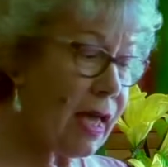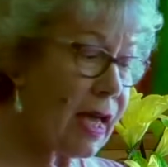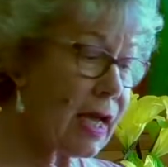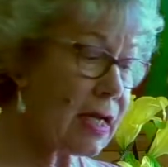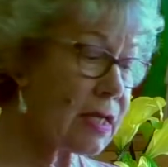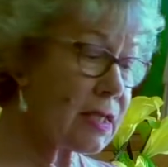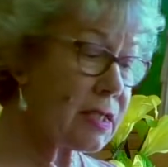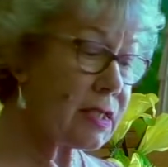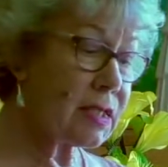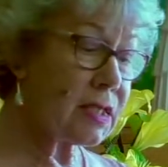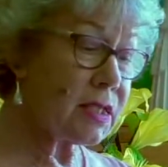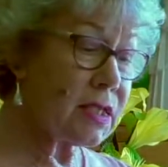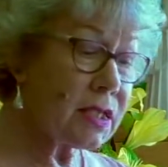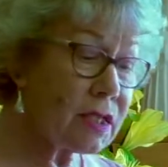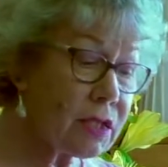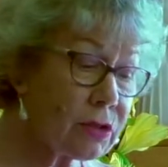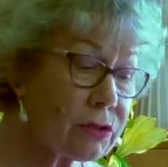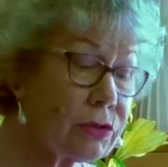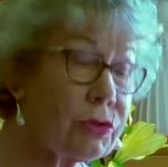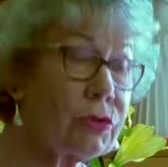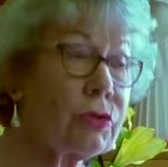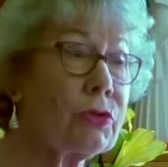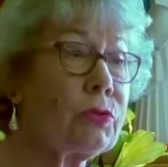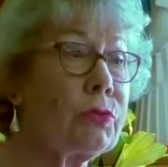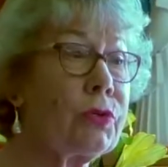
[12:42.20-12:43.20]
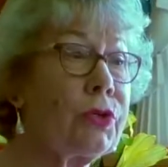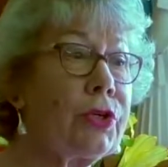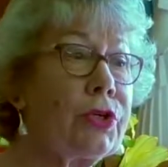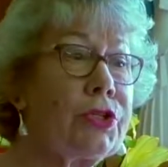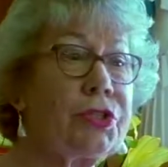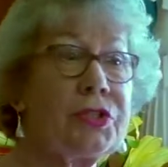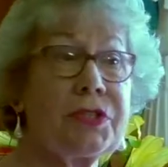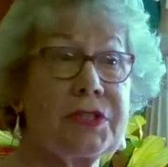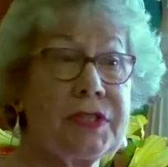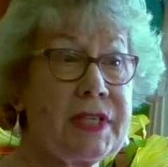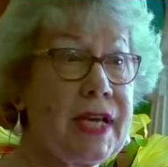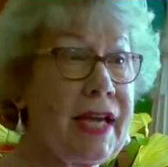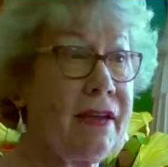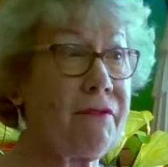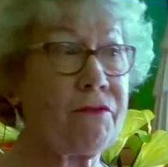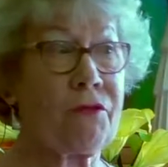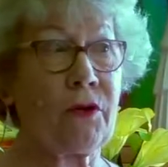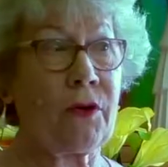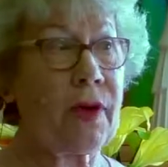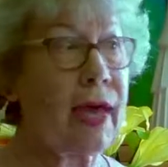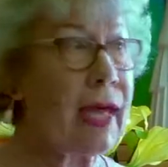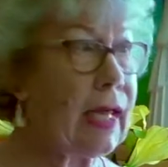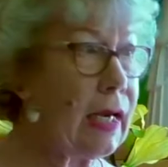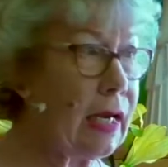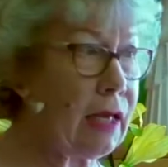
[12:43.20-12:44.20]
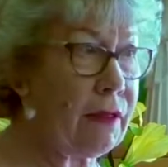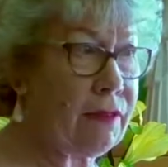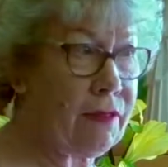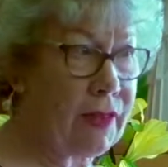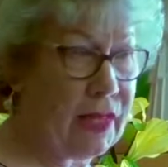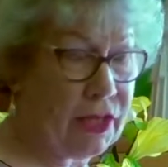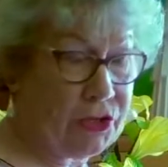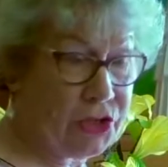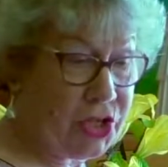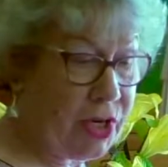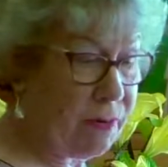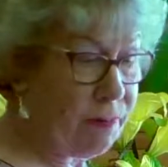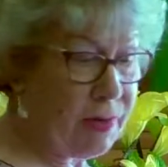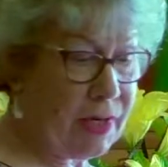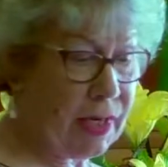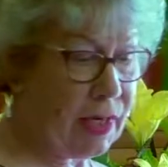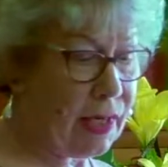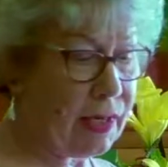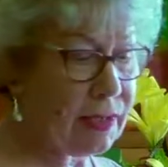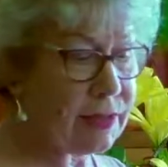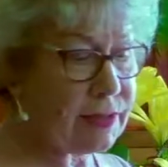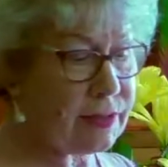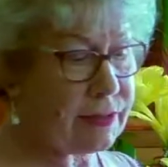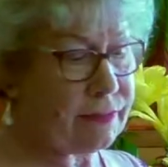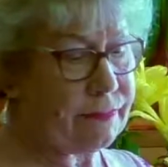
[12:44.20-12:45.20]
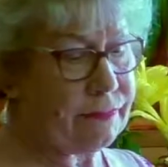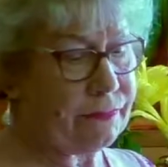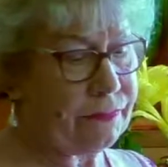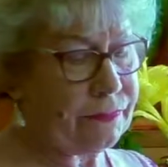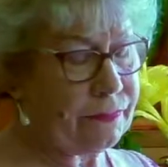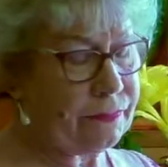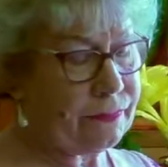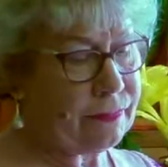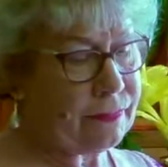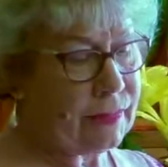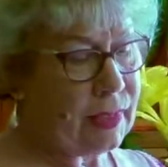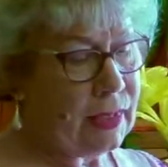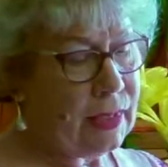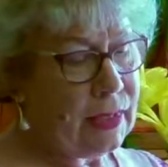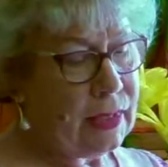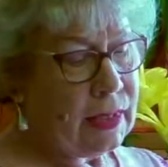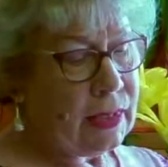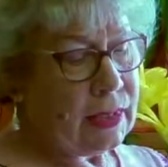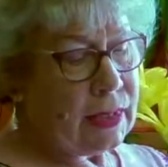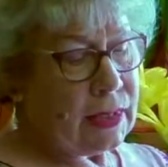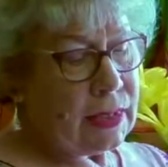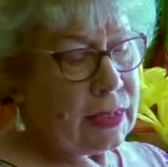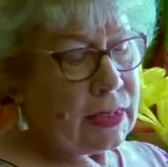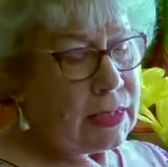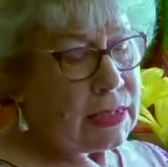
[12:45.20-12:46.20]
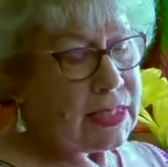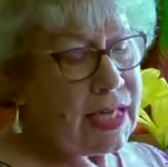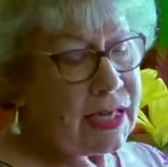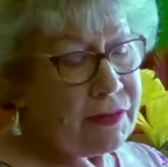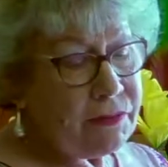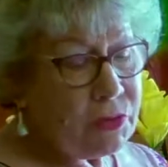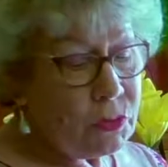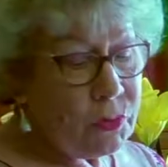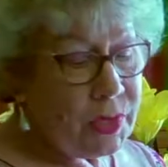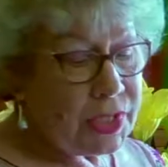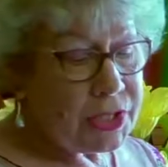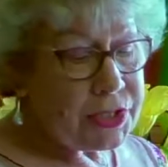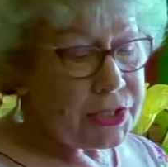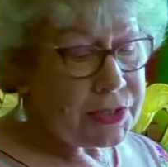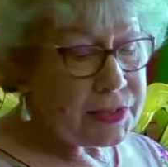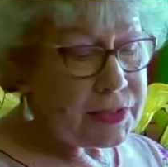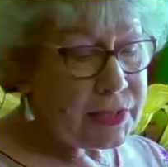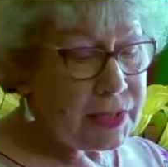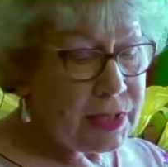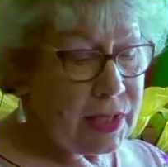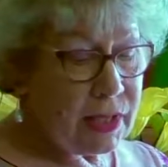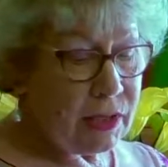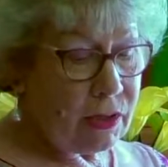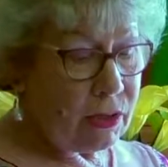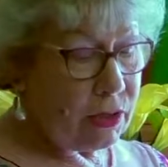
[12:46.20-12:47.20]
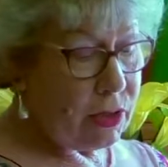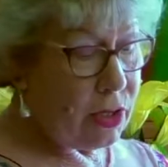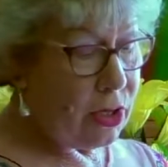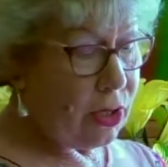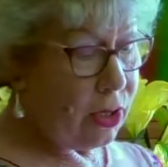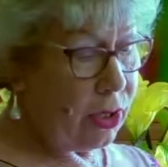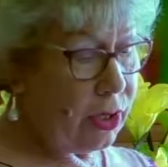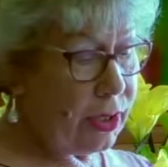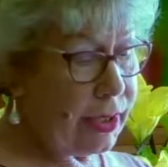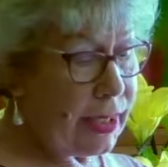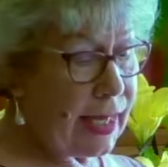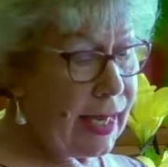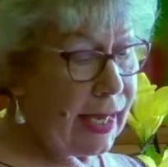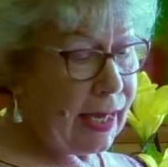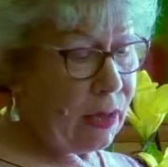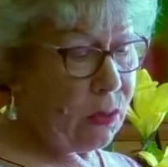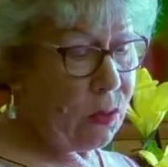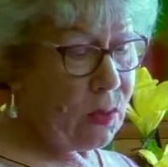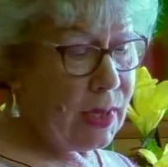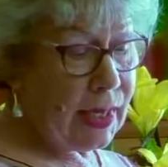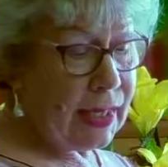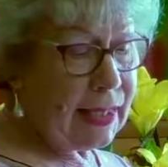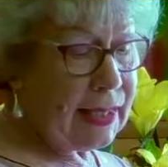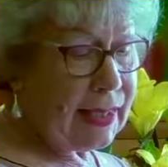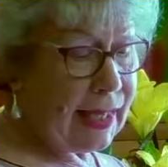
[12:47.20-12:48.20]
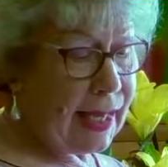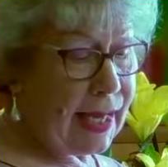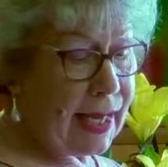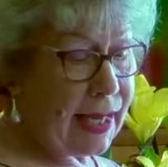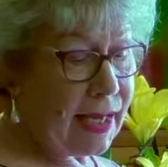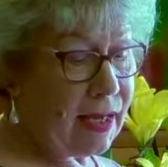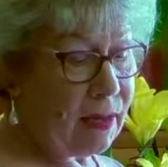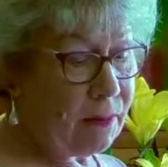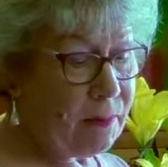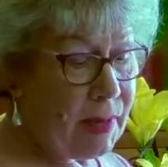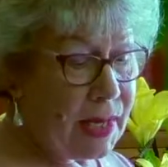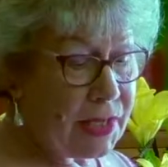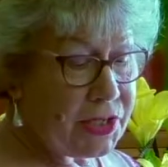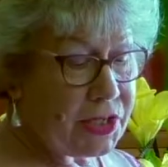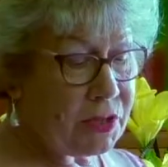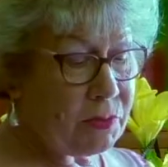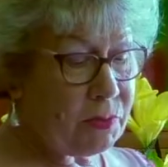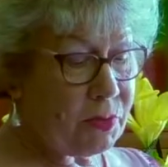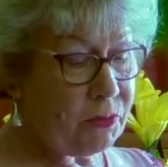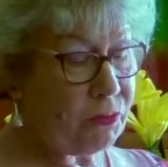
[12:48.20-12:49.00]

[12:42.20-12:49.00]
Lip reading: had a single good word to say for anything Japanese. David went to Sydney on a holiday, and while there he met and